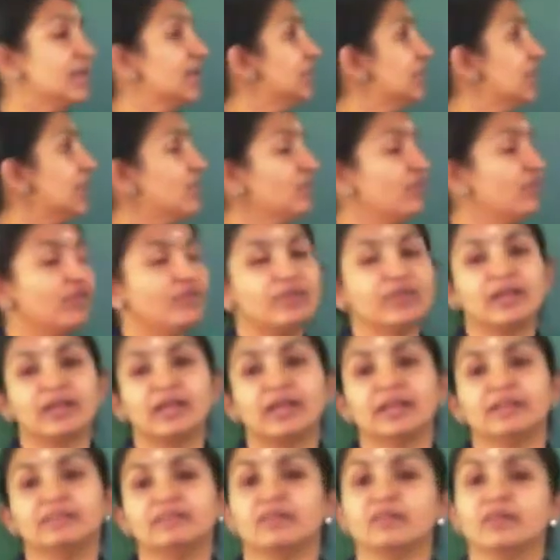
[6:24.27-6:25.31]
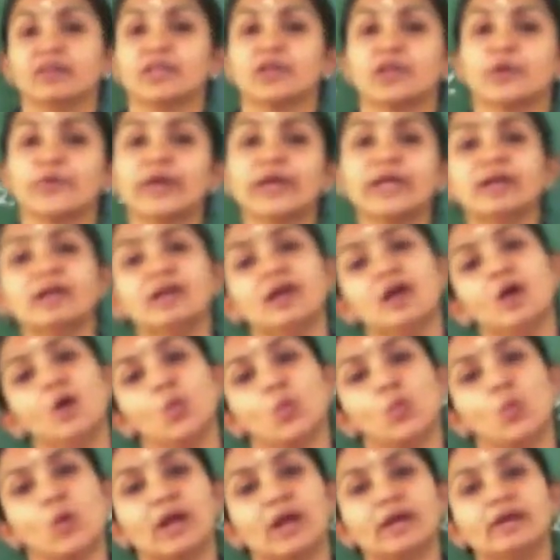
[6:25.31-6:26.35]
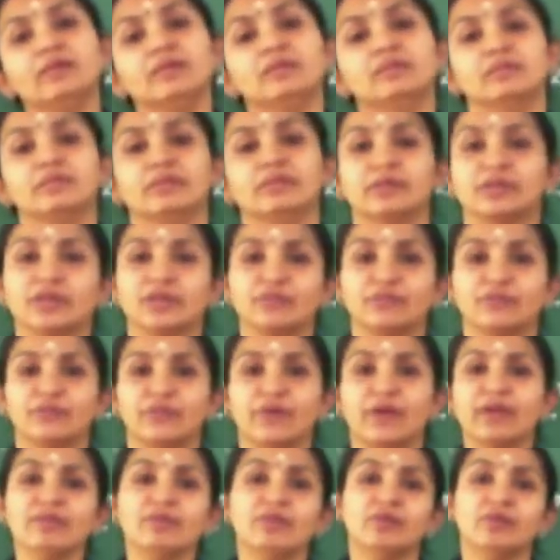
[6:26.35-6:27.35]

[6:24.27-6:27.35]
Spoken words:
then we will get the required 135